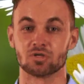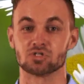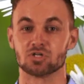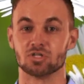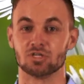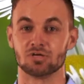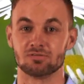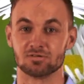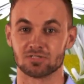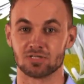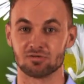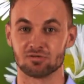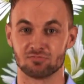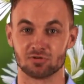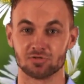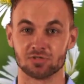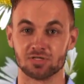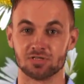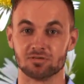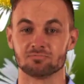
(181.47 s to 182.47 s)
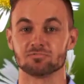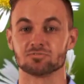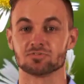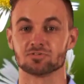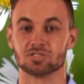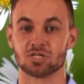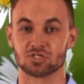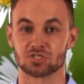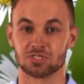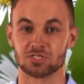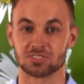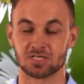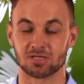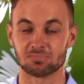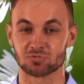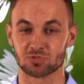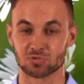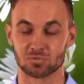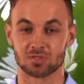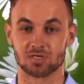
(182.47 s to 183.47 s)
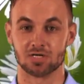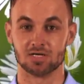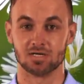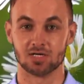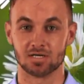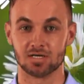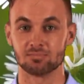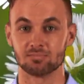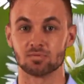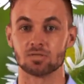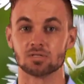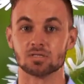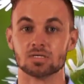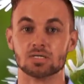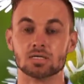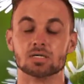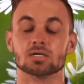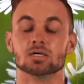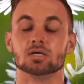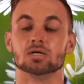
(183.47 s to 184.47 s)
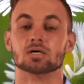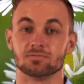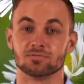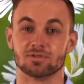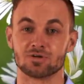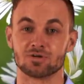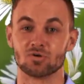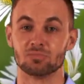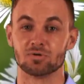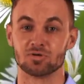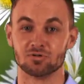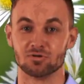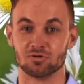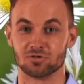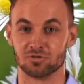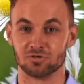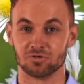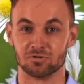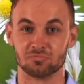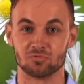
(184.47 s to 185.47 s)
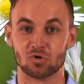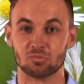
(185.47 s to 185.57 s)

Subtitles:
rather than speculation or personal bias.